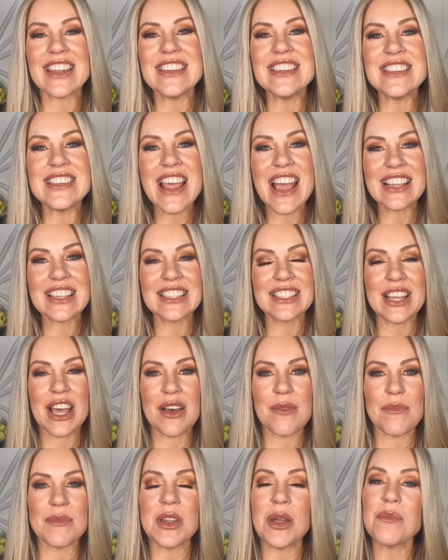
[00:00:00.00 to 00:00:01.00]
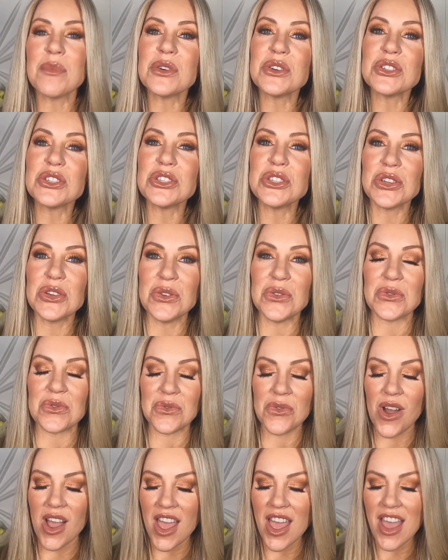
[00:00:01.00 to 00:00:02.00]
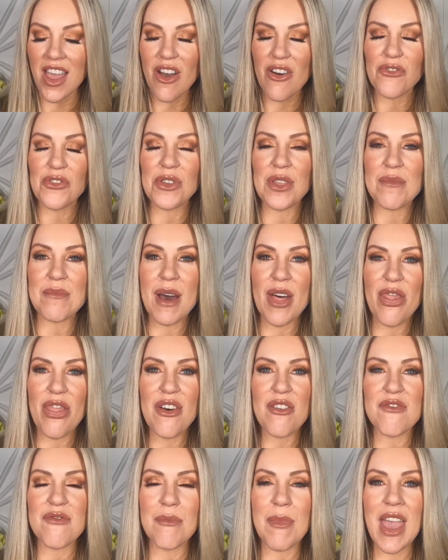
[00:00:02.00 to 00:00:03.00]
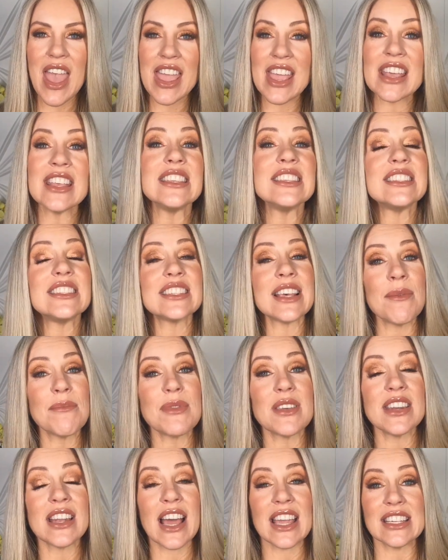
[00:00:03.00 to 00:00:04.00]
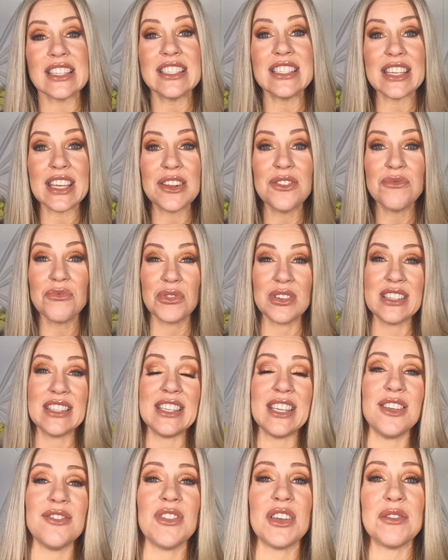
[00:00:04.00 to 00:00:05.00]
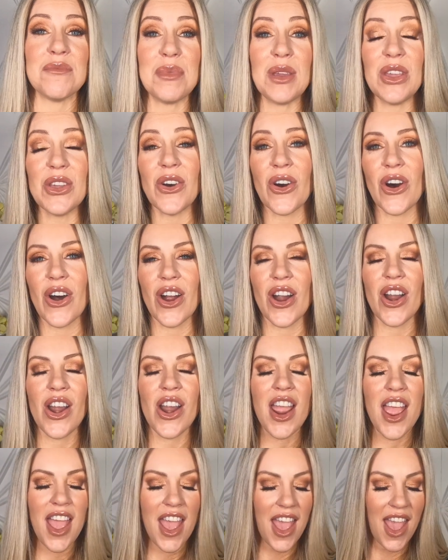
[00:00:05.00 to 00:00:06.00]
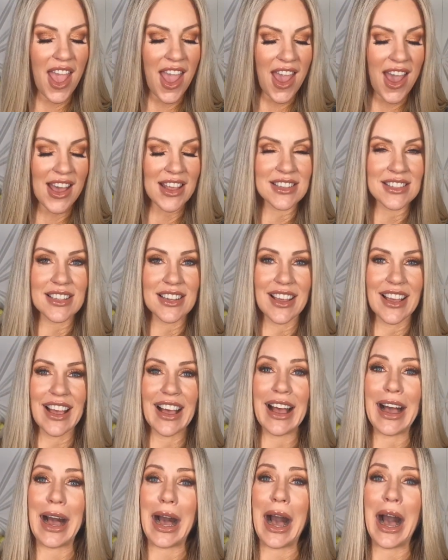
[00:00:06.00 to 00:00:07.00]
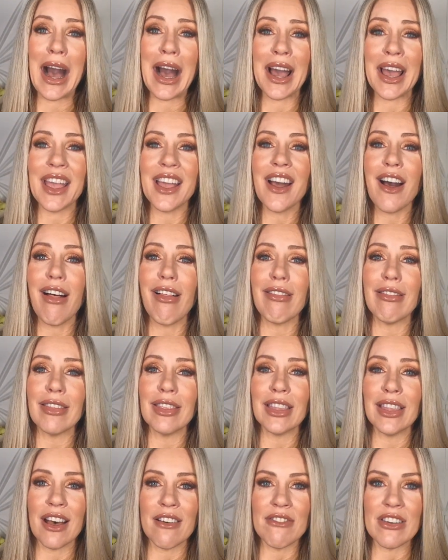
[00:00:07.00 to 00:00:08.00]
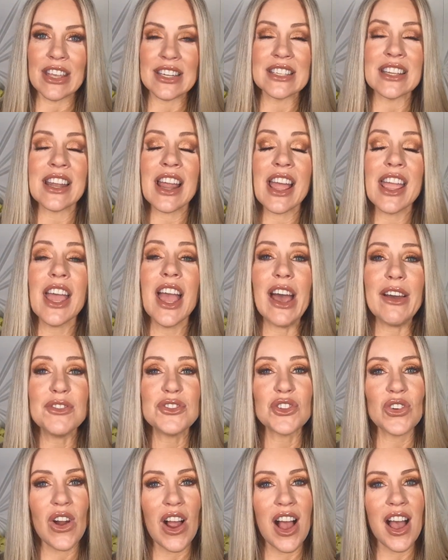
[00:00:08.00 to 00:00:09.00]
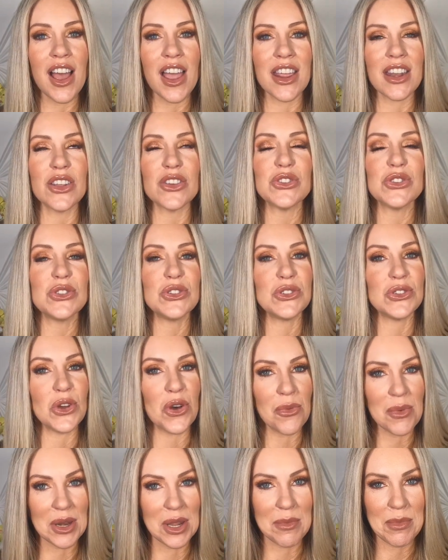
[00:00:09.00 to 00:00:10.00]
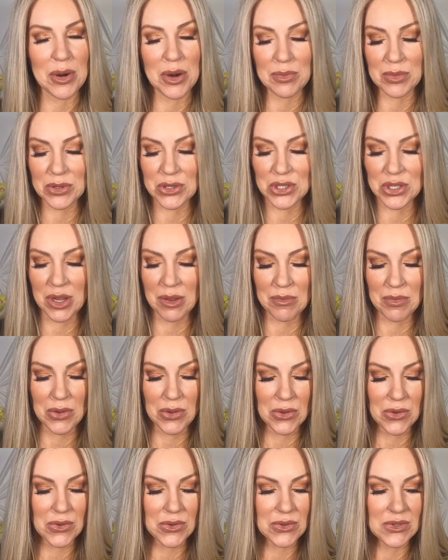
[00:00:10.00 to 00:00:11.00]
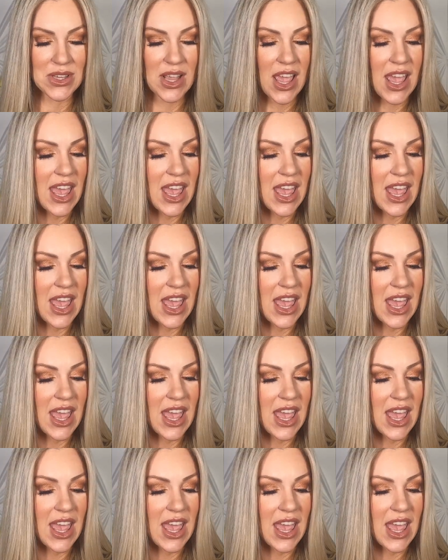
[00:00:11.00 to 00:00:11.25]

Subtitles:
next up, number two for the month of May is something I did receive in PR and I love it. And I have tried so many purple shampoos